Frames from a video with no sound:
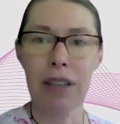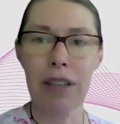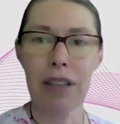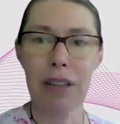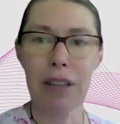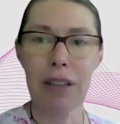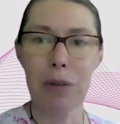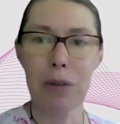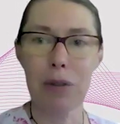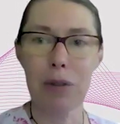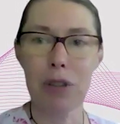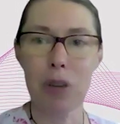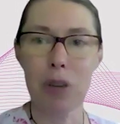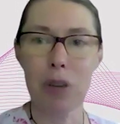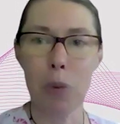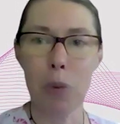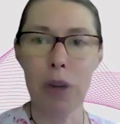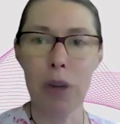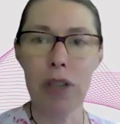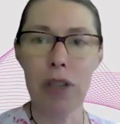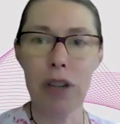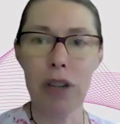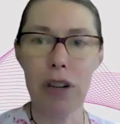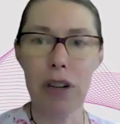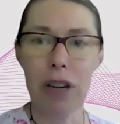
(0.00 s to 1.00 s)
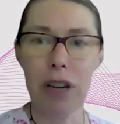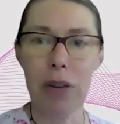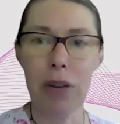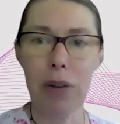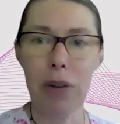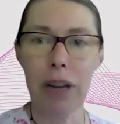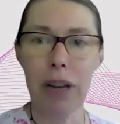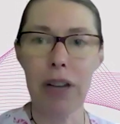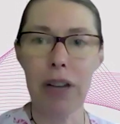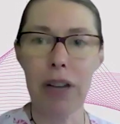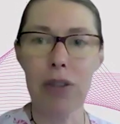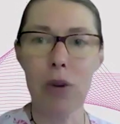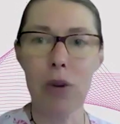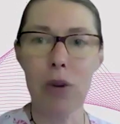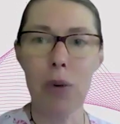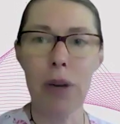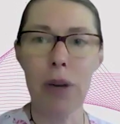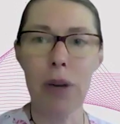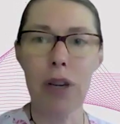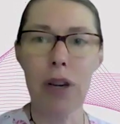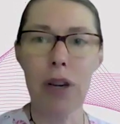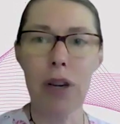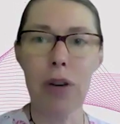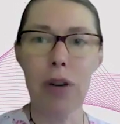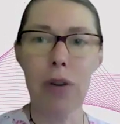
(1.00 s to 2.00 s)
It was in the winter. He ran into a
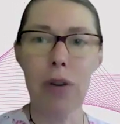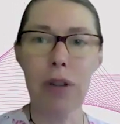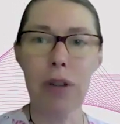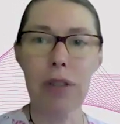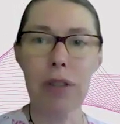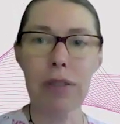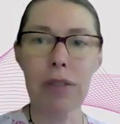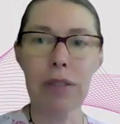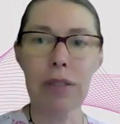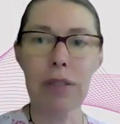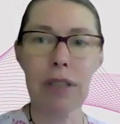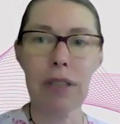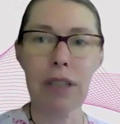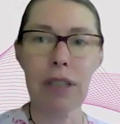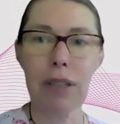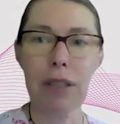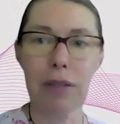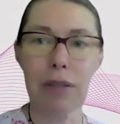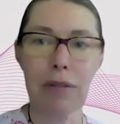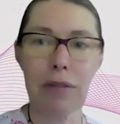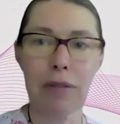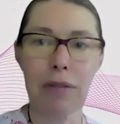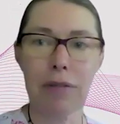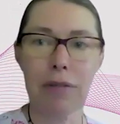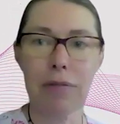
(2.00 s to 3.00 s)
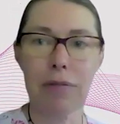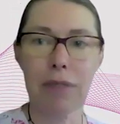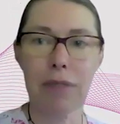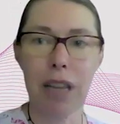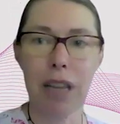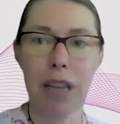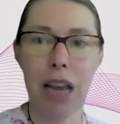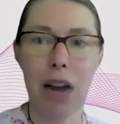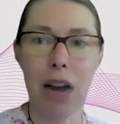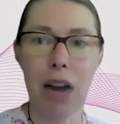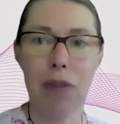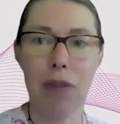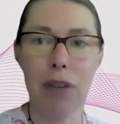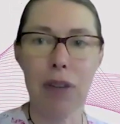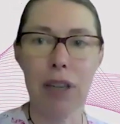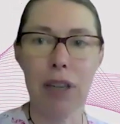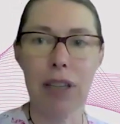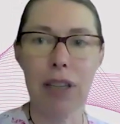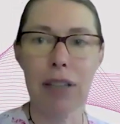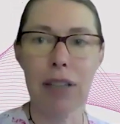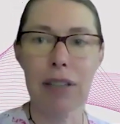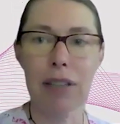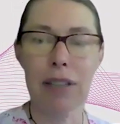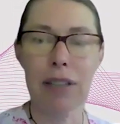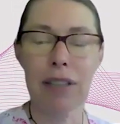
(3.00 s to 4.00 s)
window, and
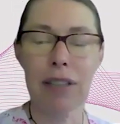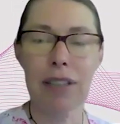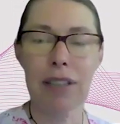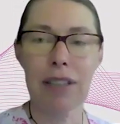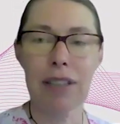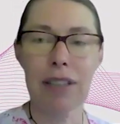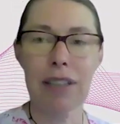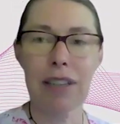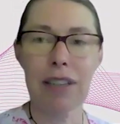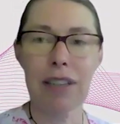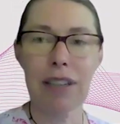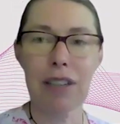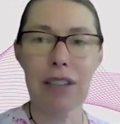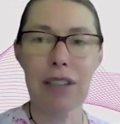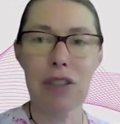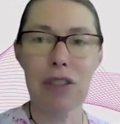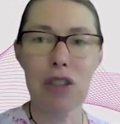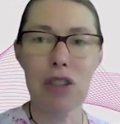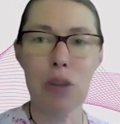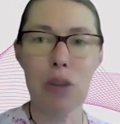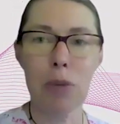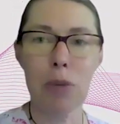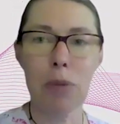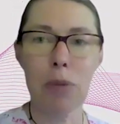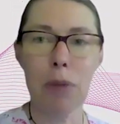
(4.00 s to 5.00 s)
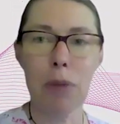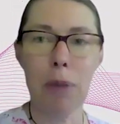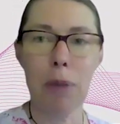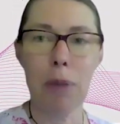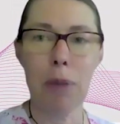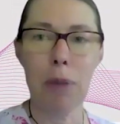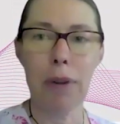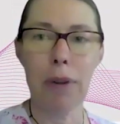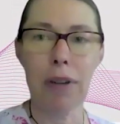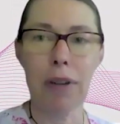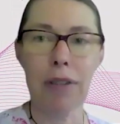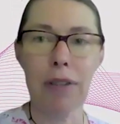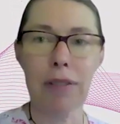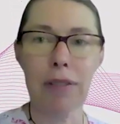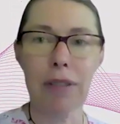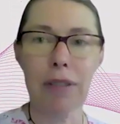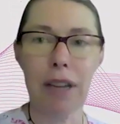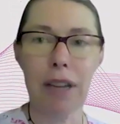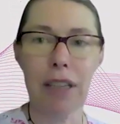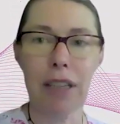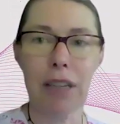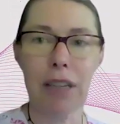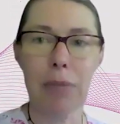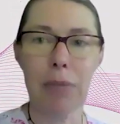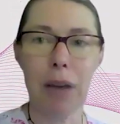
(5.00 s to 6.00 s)
carefully scooped him up, and I
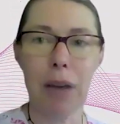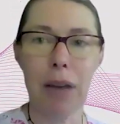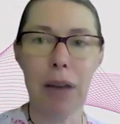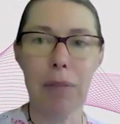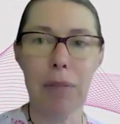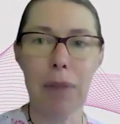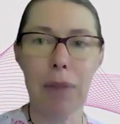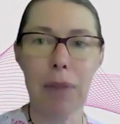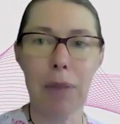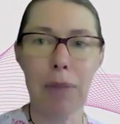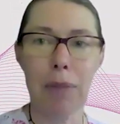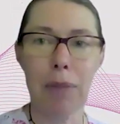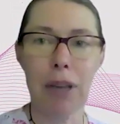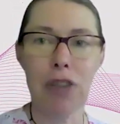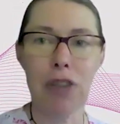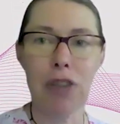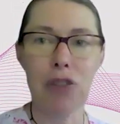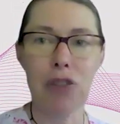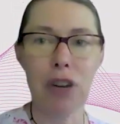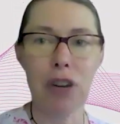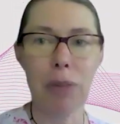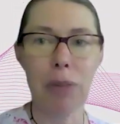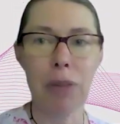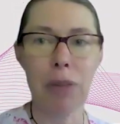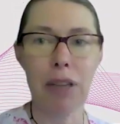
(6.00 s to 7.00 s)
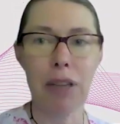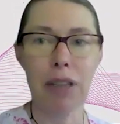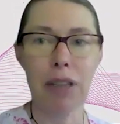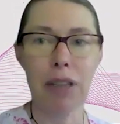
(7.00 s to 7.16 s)
did my best treatment,